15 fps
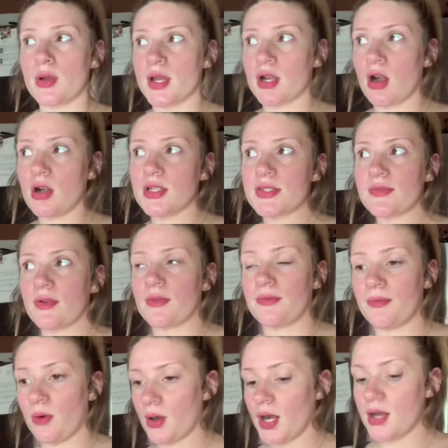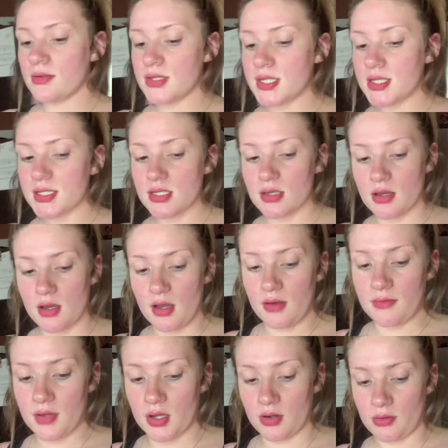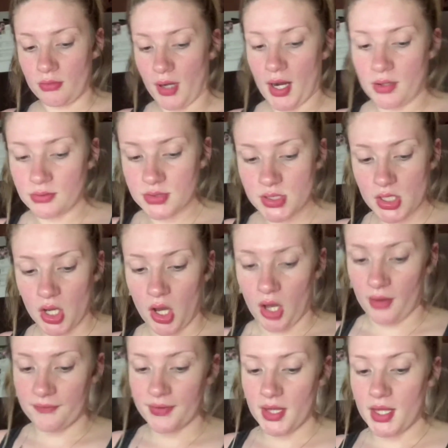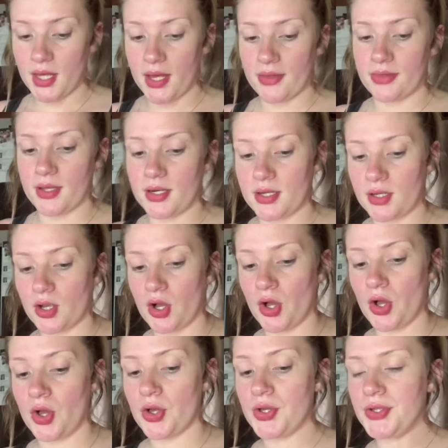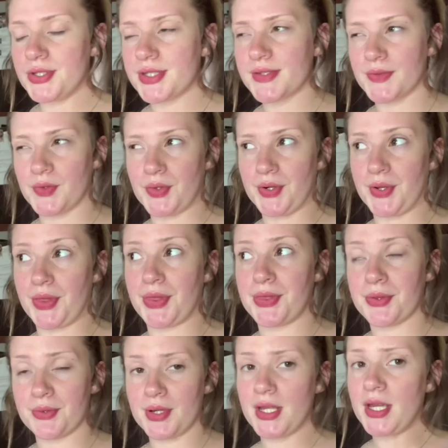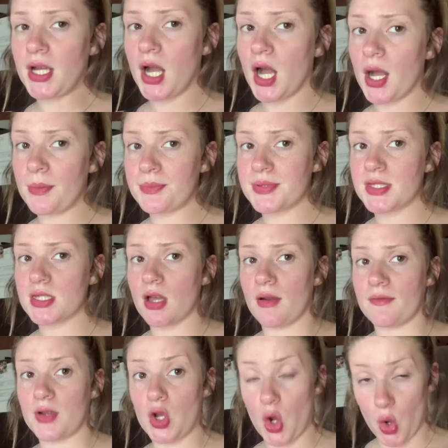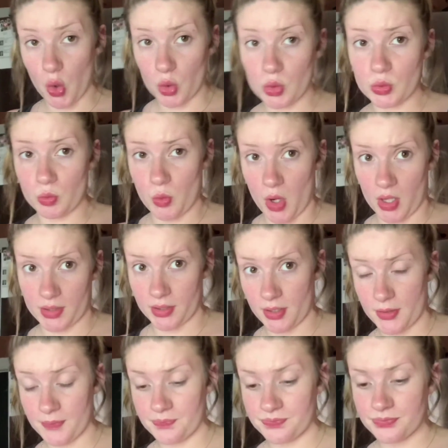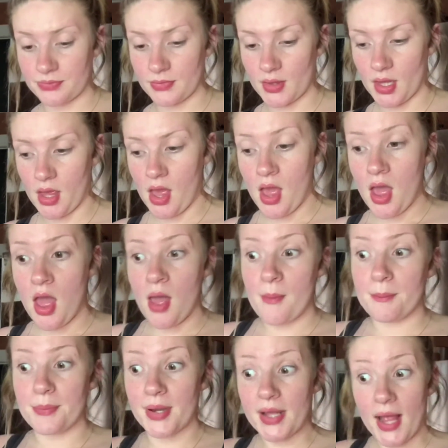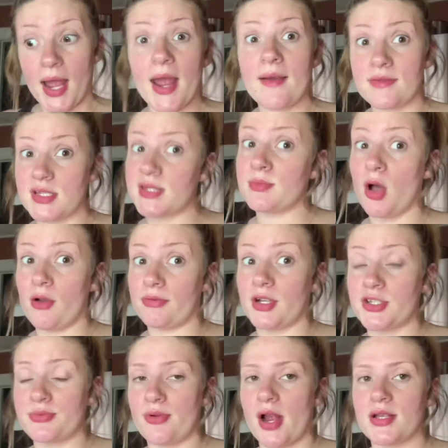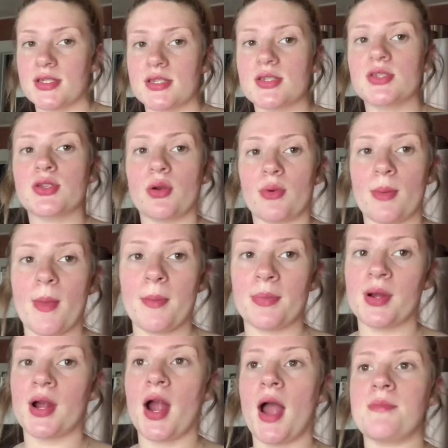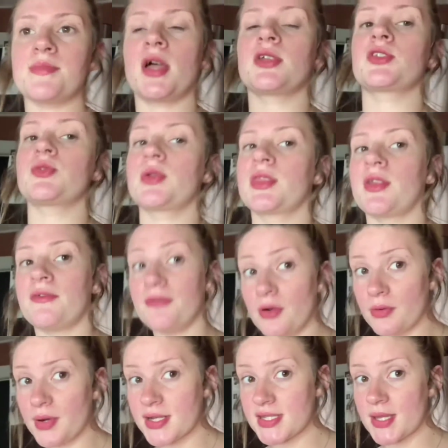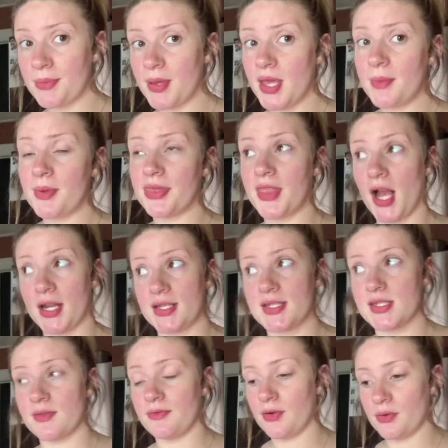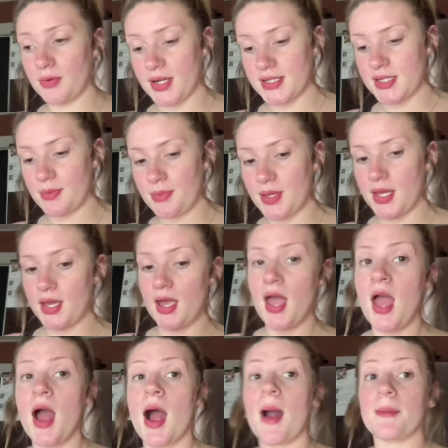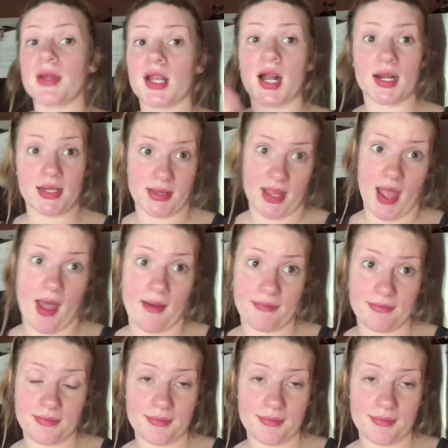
it calls for 4 ounces of ground coffee, and then it calls for 3 cups of cold water. But I have a small French press, so remember, I'm not doing the full recipe, but that is the full recipe. I'm gonna cut it in half.